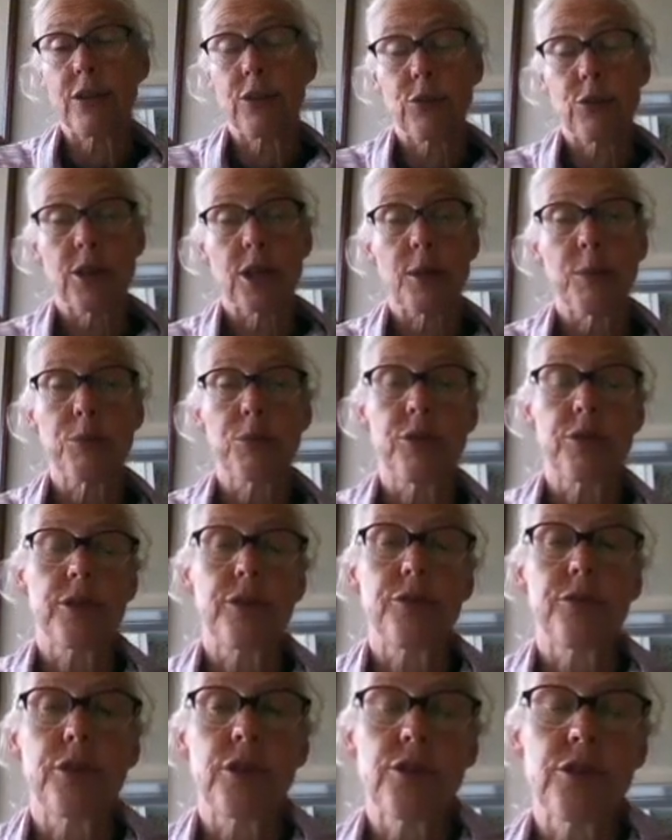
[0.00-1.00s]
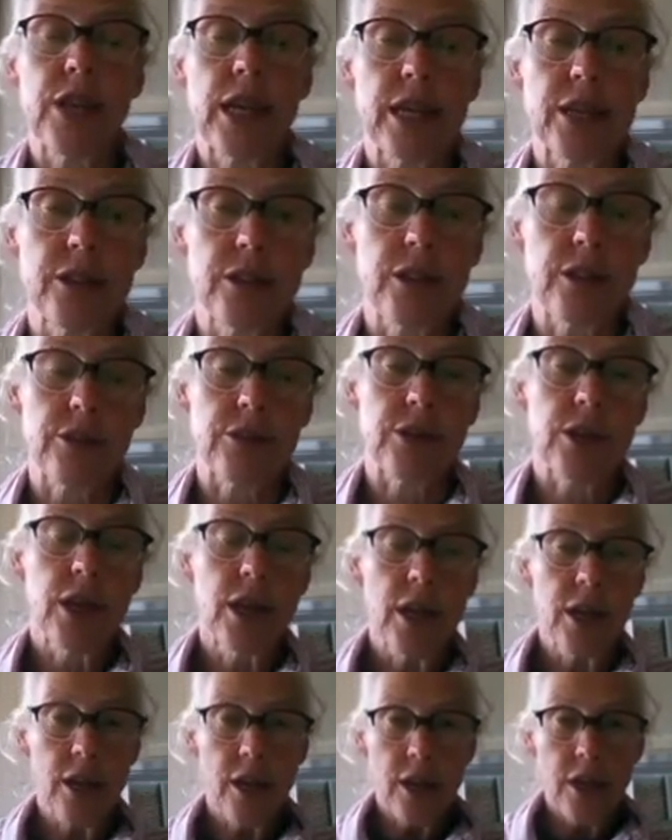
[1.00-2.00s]
into a number of different sections.
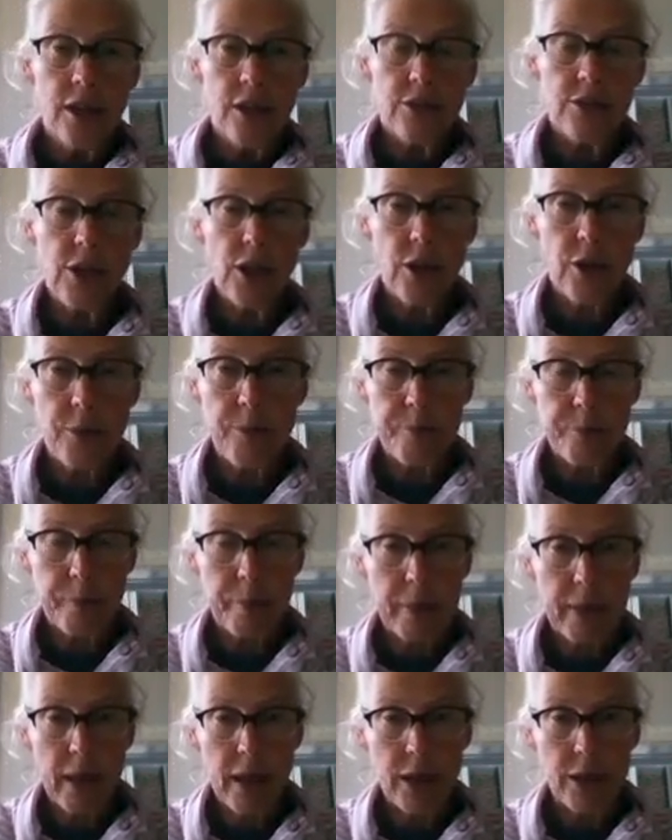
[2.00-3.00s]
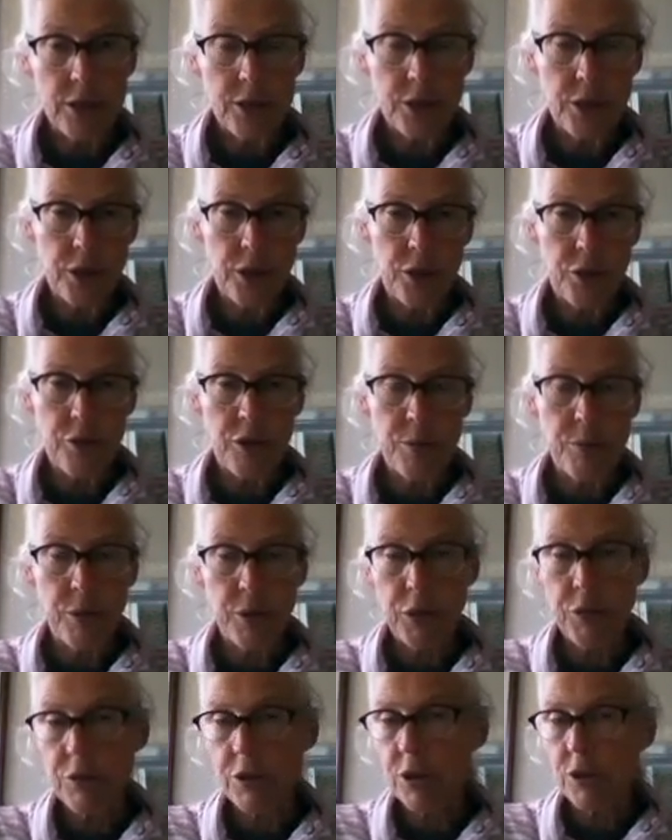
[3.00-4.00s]
So under
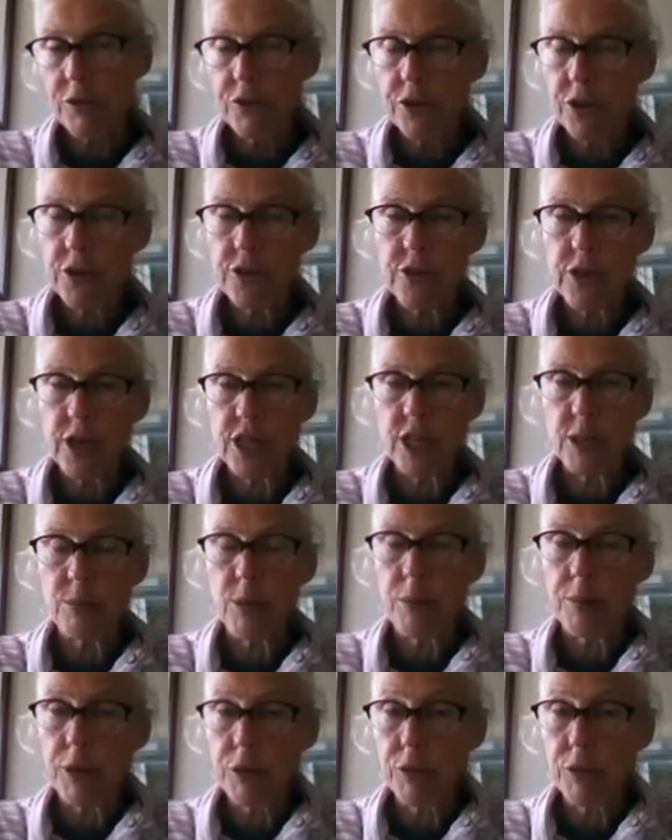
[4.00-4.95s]
3.3, your first section might be